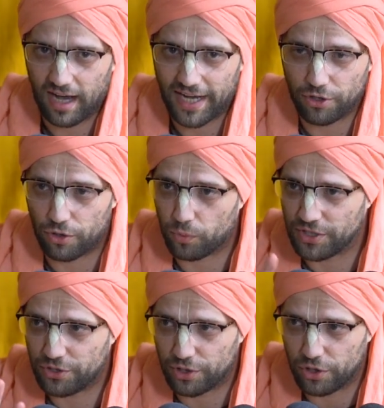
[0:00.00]
I don't
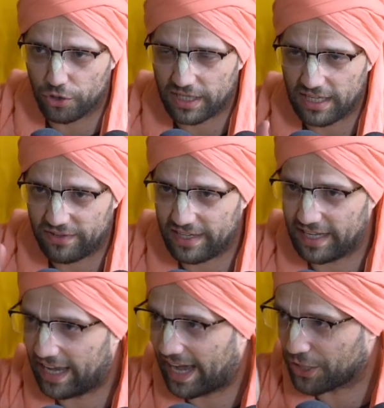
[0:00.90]
want you to look
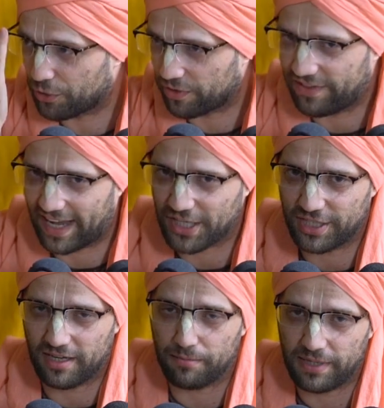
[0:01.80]
even at your
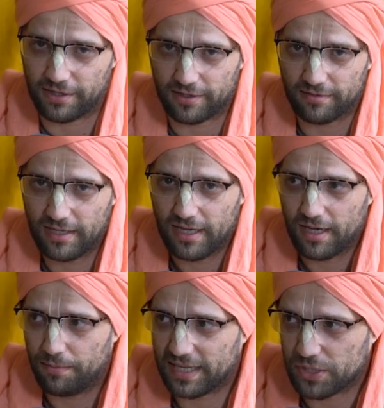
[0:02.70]
reflection in a mirror,
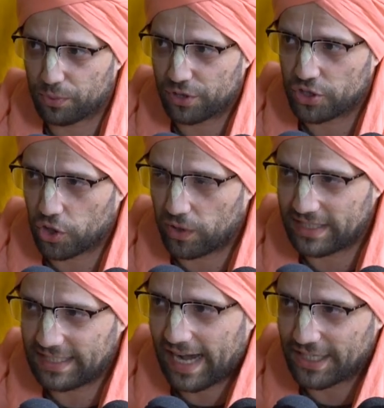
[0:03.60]
because we're so
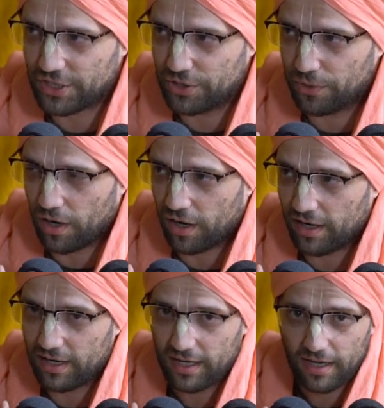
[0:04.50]
attached to our